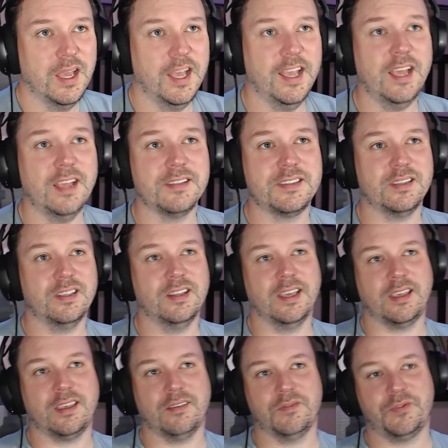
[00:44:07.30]
Yes,
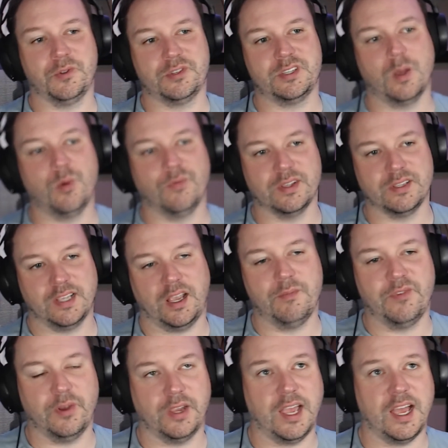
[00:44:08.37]
like, for some of it, like,
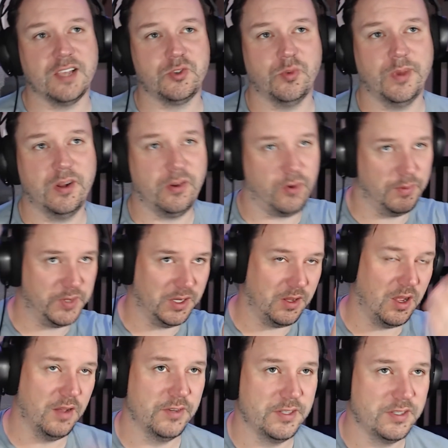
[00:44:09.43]
I'm very casual about it. Cryptic
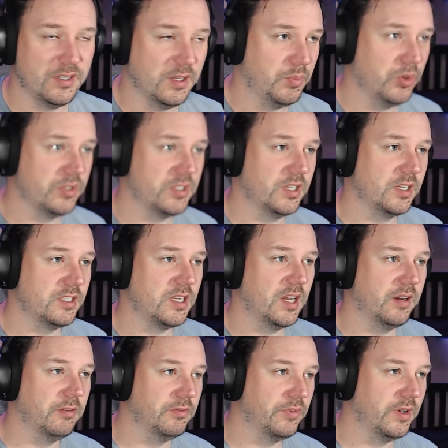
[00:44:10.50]
obviously puts in a
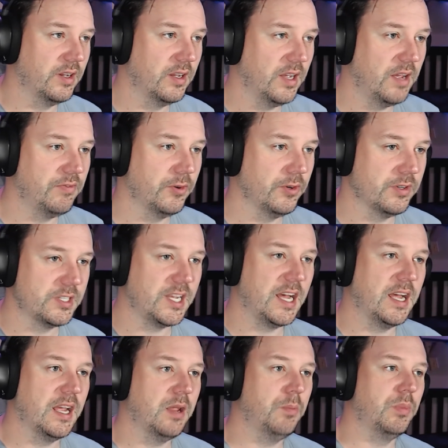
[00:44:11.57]
ton of effort and
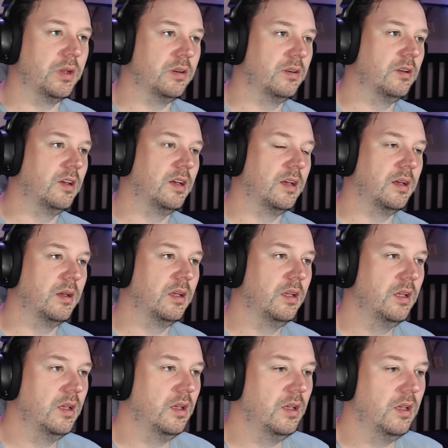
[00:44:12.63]
time, and
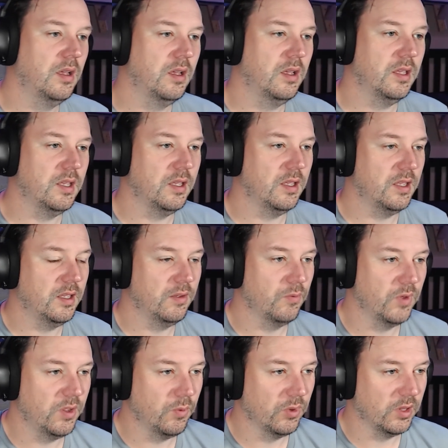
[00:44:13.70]
he
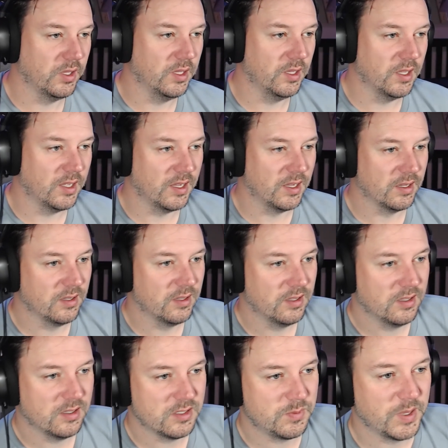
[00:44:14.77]
really
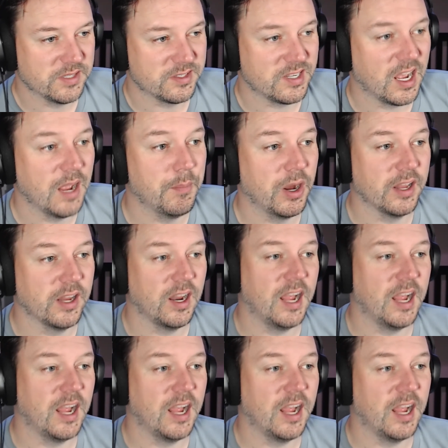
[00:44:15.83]
spends time on it.